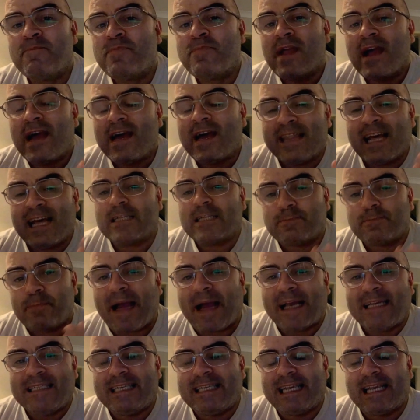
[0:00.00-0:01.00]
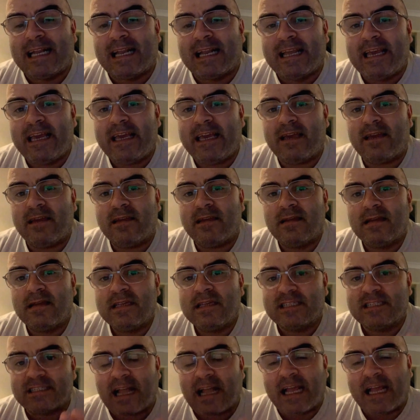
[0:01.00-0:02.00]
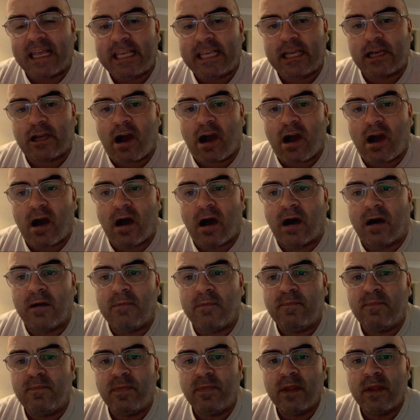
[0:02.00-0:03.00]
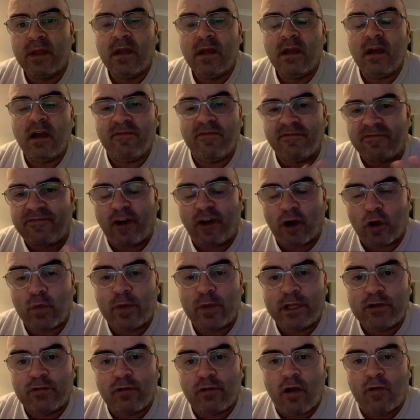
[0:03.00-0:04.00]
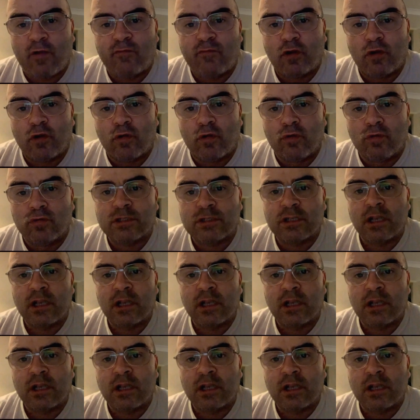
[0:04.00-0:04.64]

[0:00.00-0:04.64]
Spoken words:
And that's basically it. Staying calm and following your own rules.